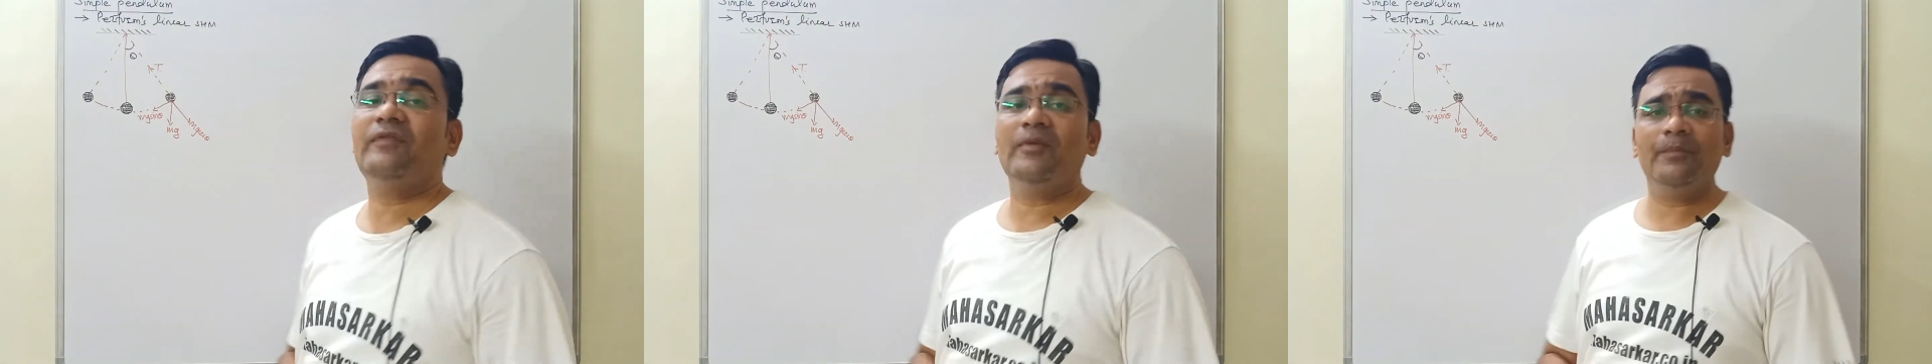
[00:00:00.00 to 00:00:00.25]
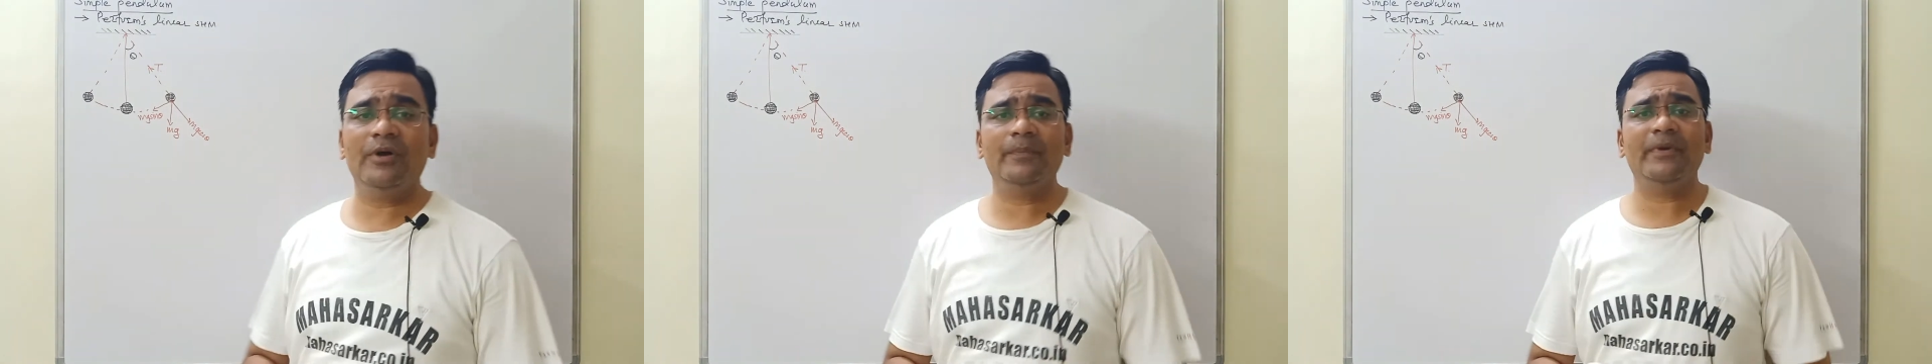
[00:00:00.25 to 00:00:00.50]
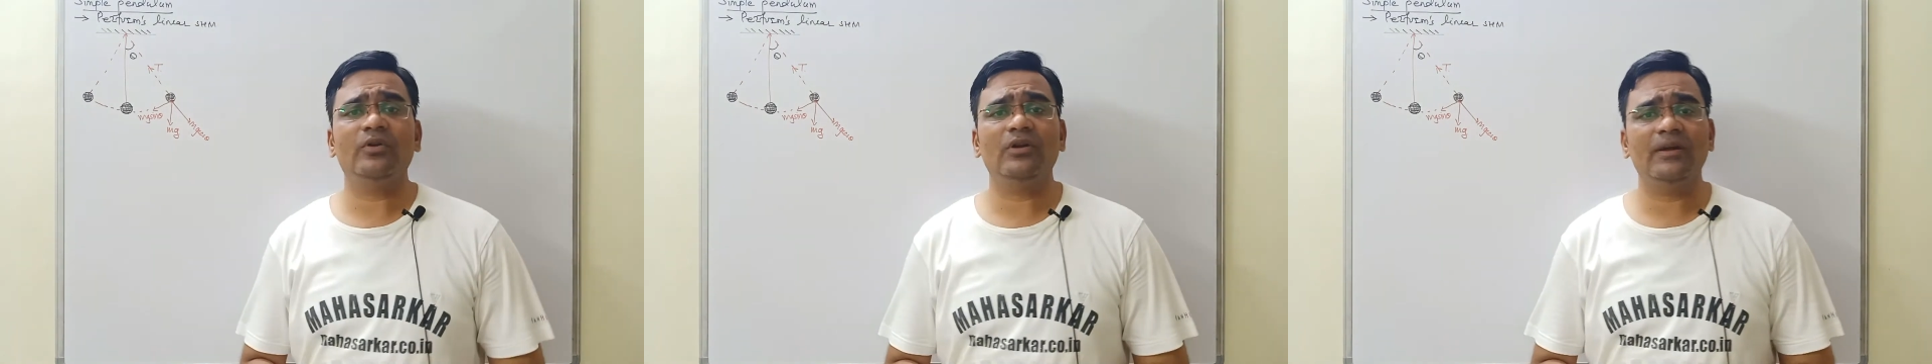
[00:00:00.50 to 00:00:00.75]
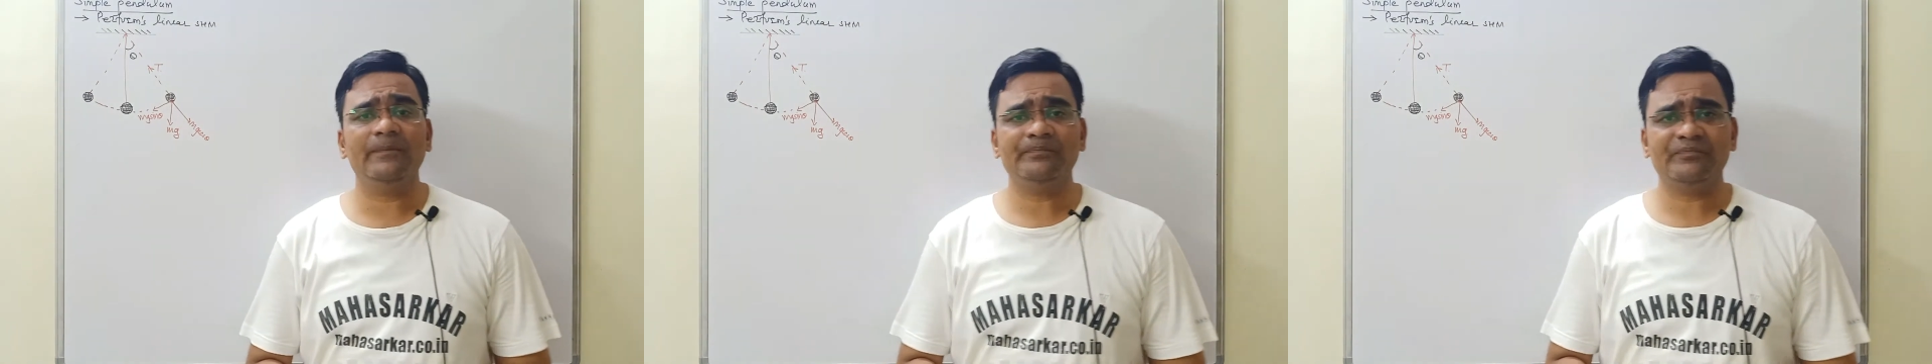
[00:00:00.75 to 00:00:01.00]
simple
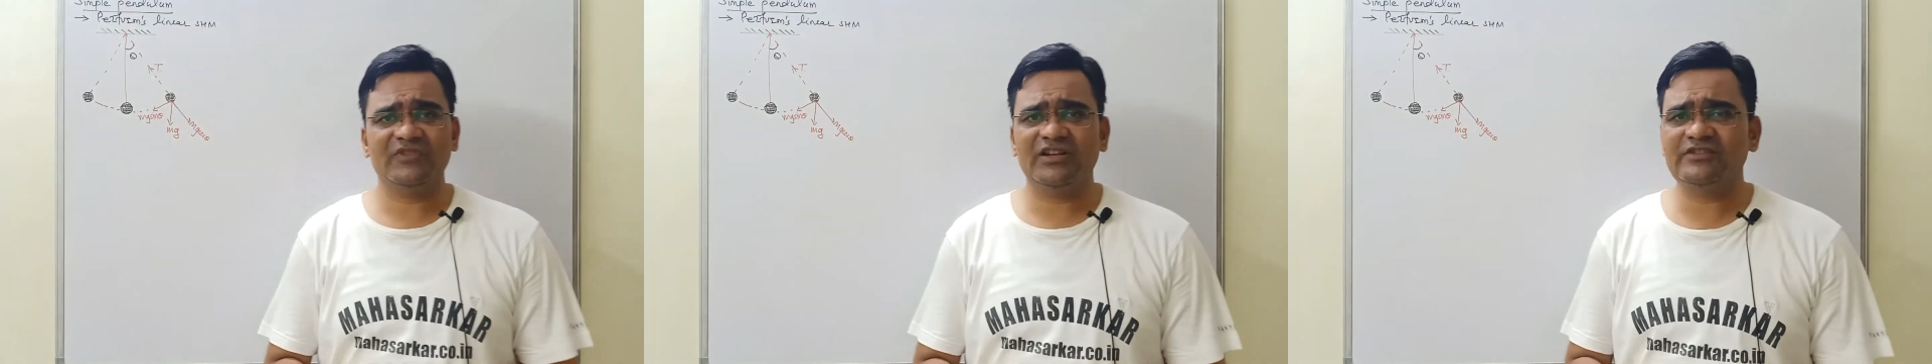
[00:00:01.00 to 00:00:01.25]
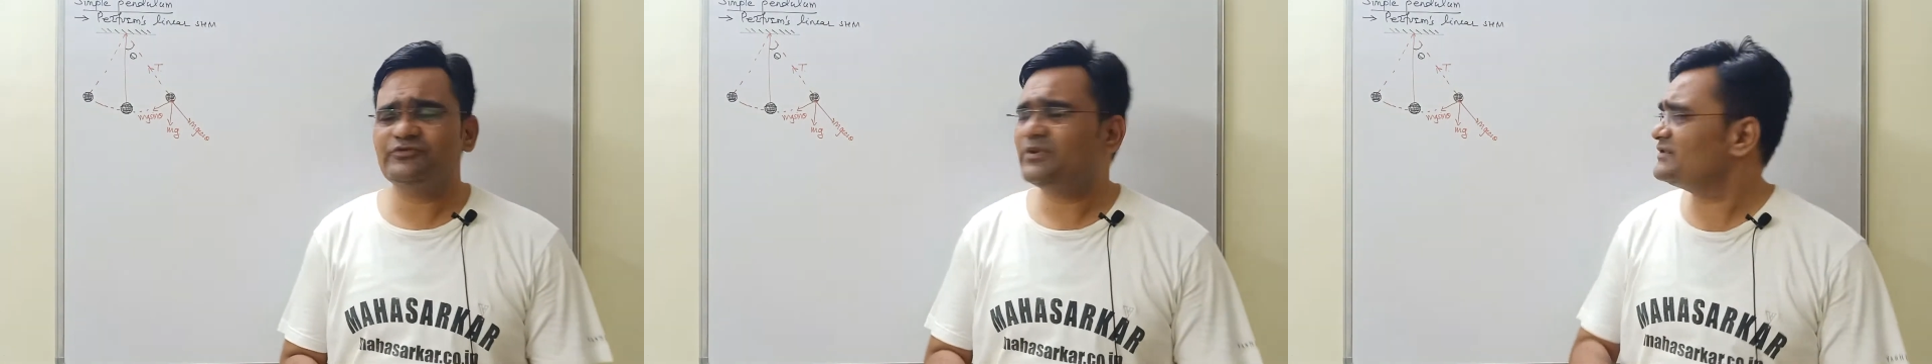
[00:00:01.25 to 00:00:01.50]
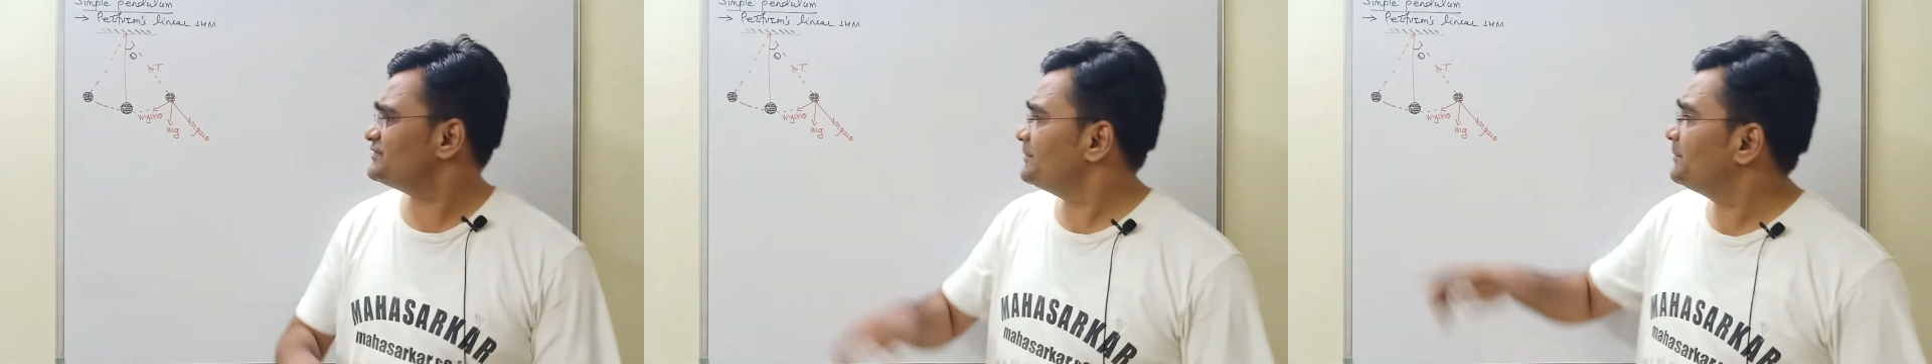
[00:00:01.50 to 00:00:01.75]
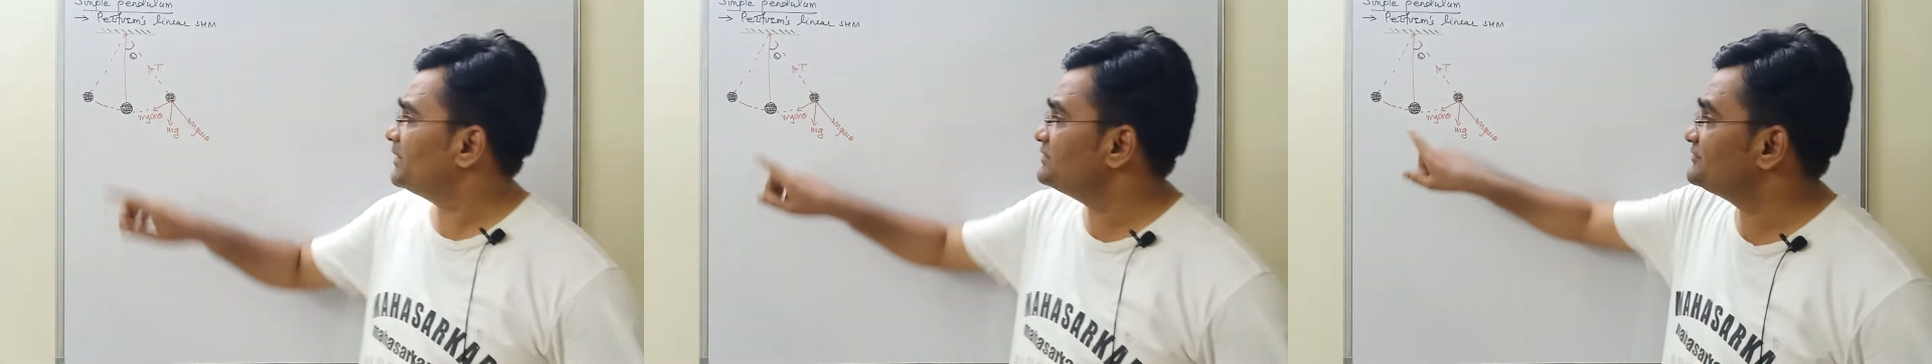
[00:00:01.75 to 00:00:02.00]
pendulum? Then it's very simple.